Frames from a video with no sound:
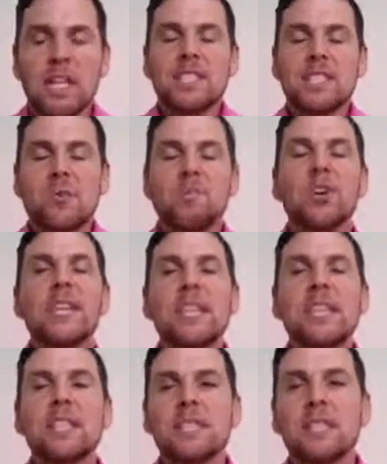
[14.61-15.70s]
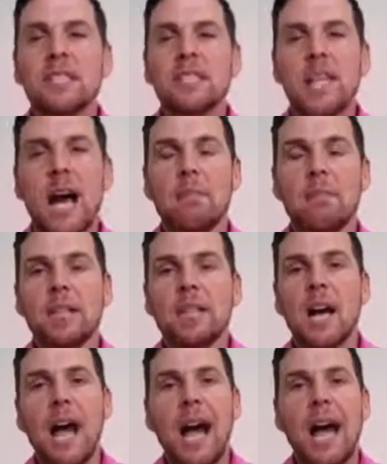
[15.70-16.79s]
So pretty interesting topic.
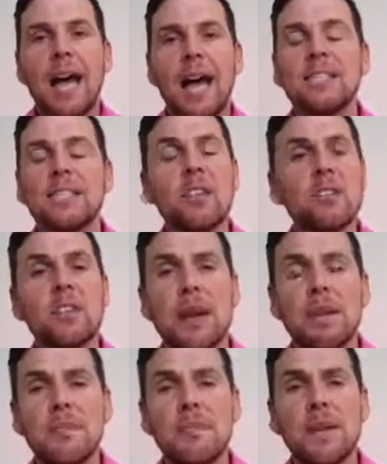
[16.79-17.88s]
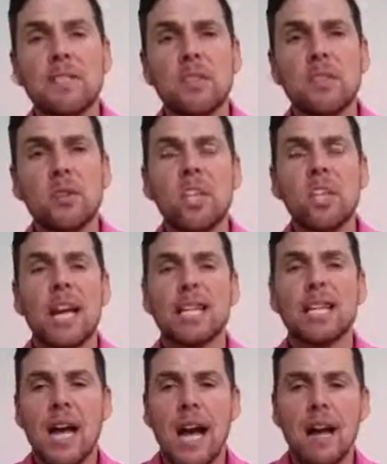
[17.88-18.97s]
I definitely recommend you go
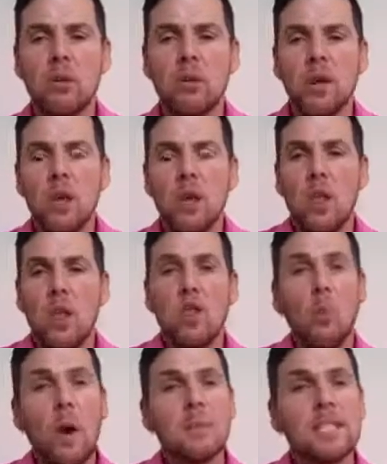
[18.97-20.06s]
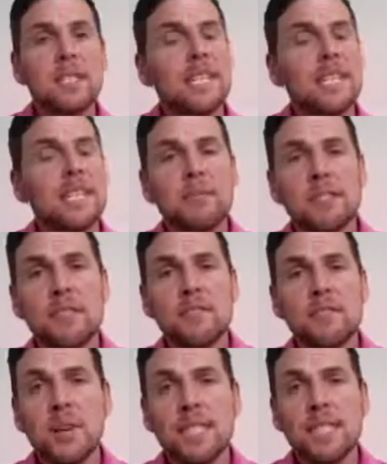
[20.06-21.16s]
checking out the website,
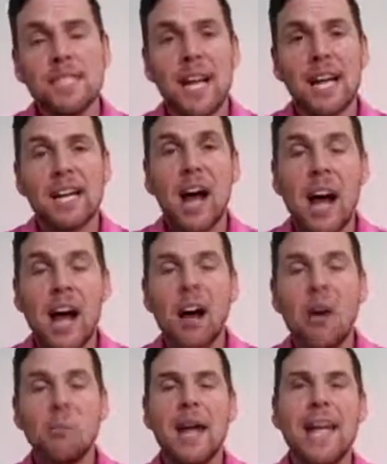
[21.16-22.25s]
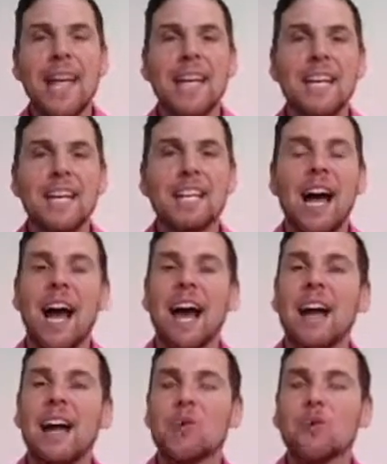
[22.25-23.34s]
evenstevenmoney.com, and
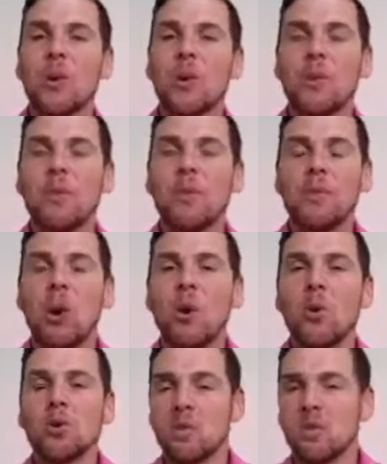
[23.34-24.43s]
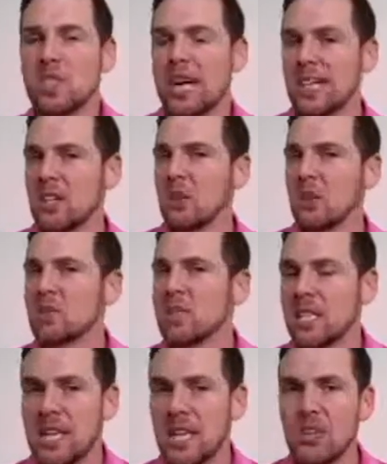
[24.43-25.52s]
I wrote a post which kind of goes
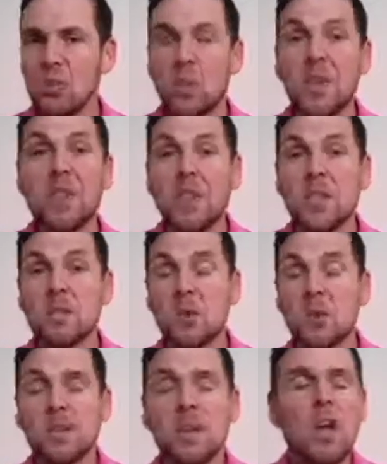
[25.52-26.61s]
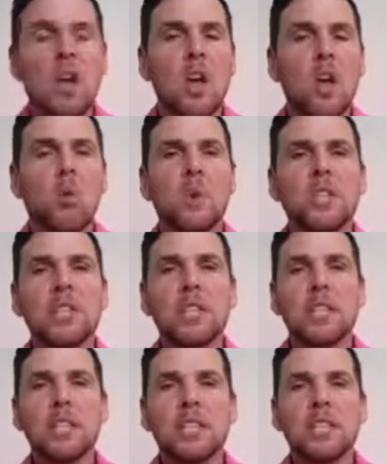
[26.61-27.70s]
together with this one, which
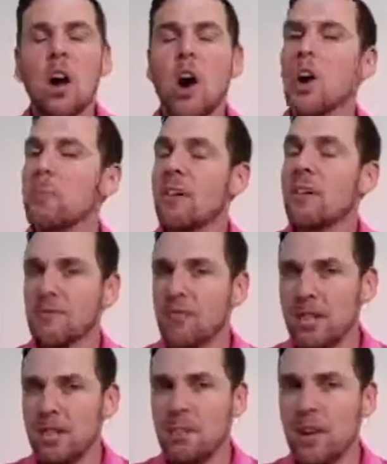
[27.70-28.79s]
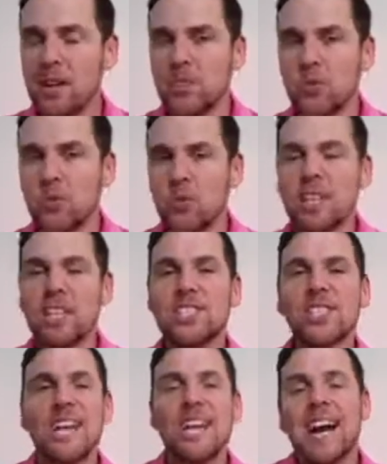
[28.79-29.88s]
is, are my friends' parents
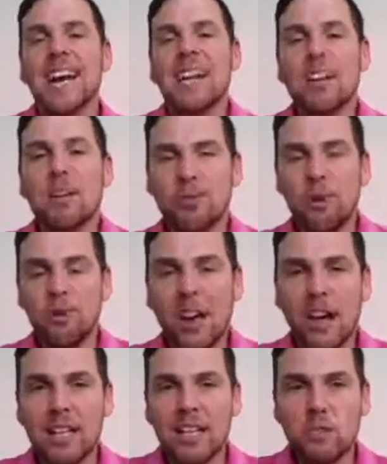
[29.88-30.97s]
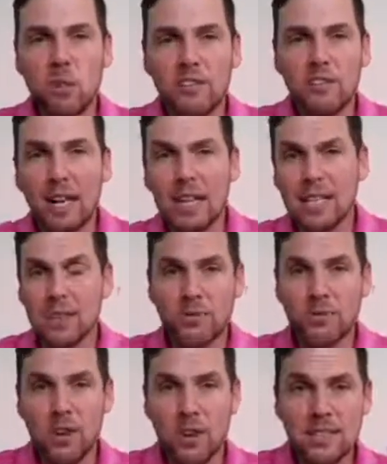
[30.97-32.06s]
rich? I ended up profiling one of my good
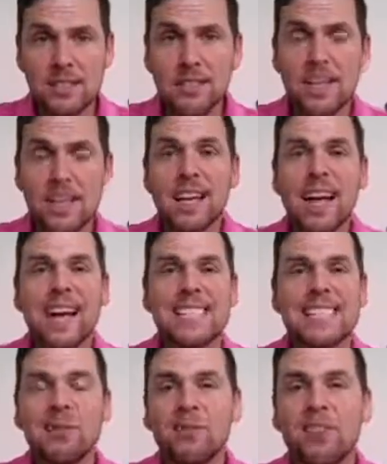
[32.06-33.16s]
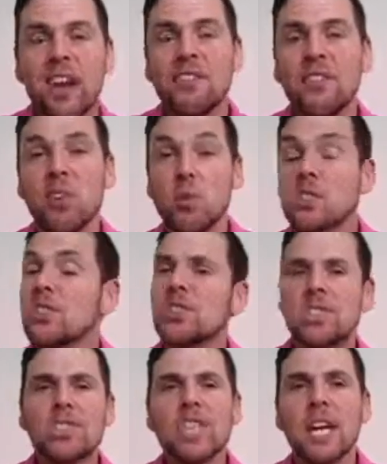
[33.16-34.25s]
friends, Stephen Pfeiffer, which you
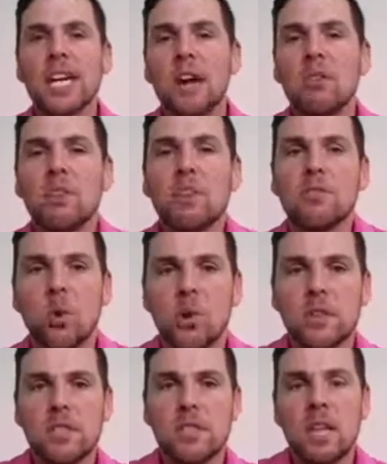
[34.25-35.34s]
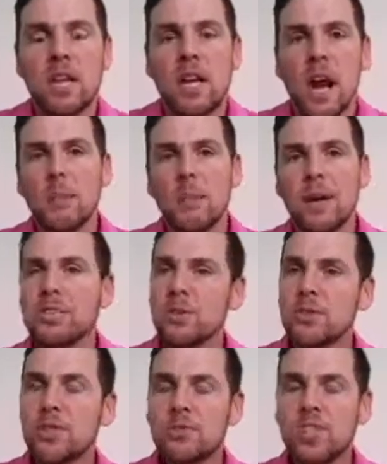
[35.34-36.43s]
should check out, of course, on my
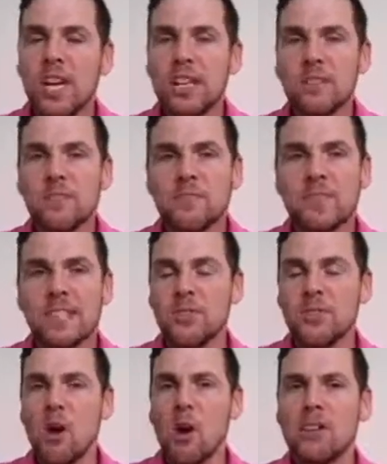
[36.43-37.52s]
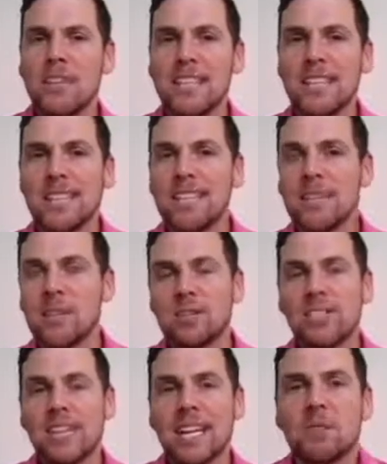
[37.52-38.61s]
YouTube channel. If you're already there,
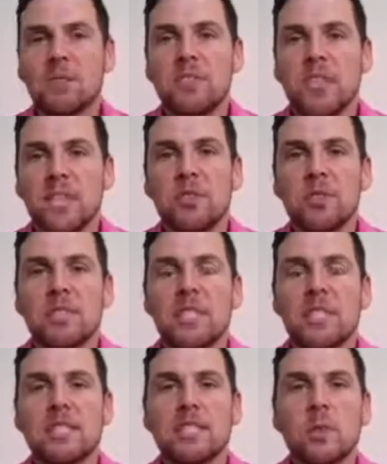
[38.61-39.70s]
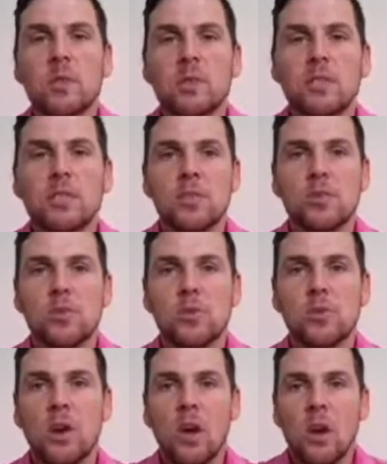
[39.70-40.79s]
check out the videos. It's going
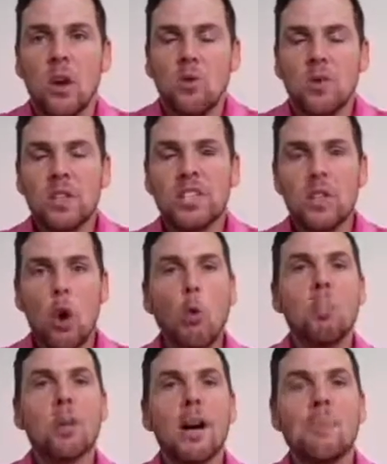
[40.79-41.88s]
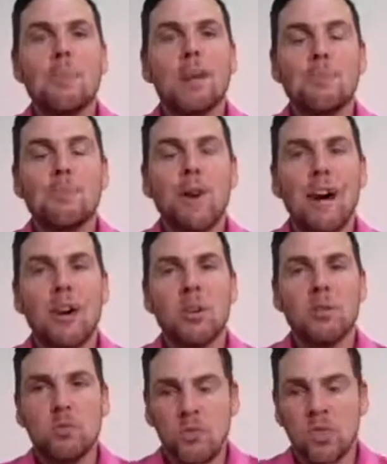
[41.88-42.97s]
to really open up
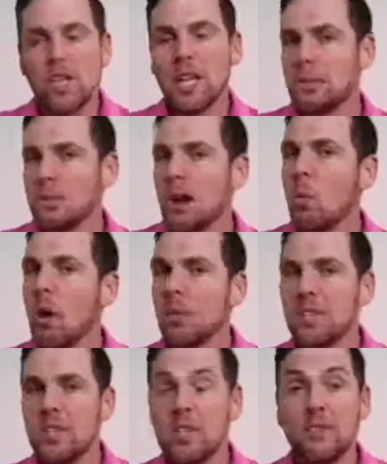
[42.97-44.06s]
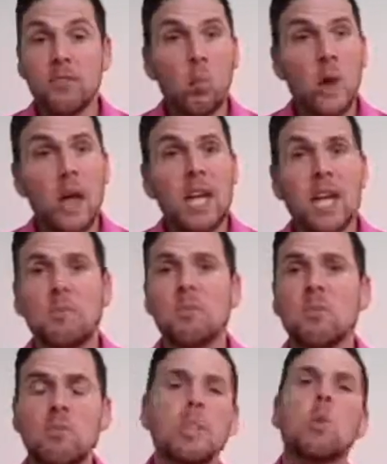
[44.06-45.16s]
about really thinking about wealth in a different way
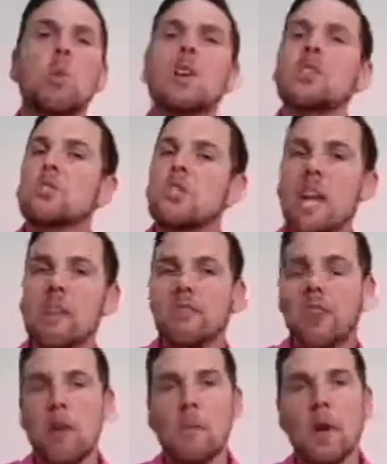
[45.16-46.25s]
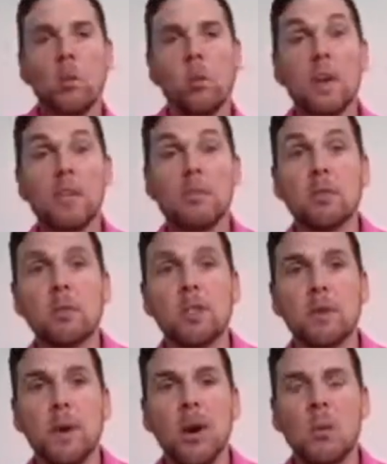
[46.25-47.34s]
and really where you came from and where you learned
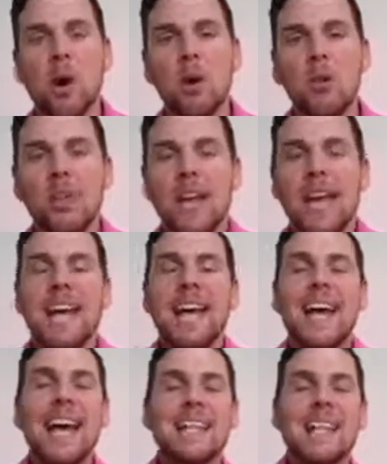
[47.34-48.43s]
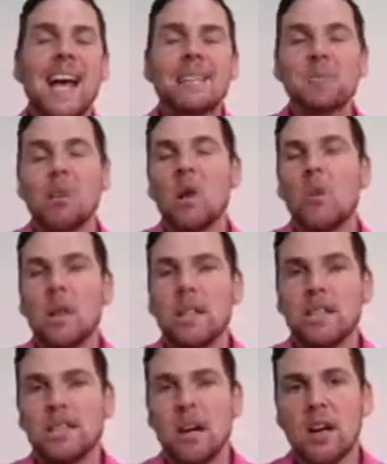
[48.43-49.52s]
about wealth. And that's what I
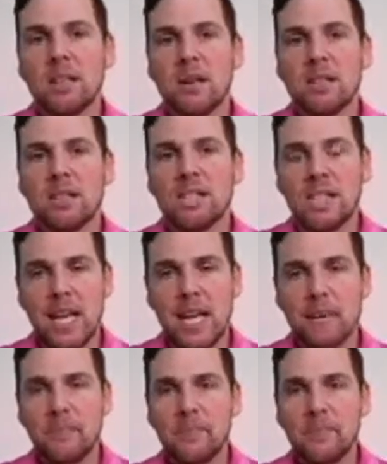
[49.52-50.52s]
wanted to talk about today,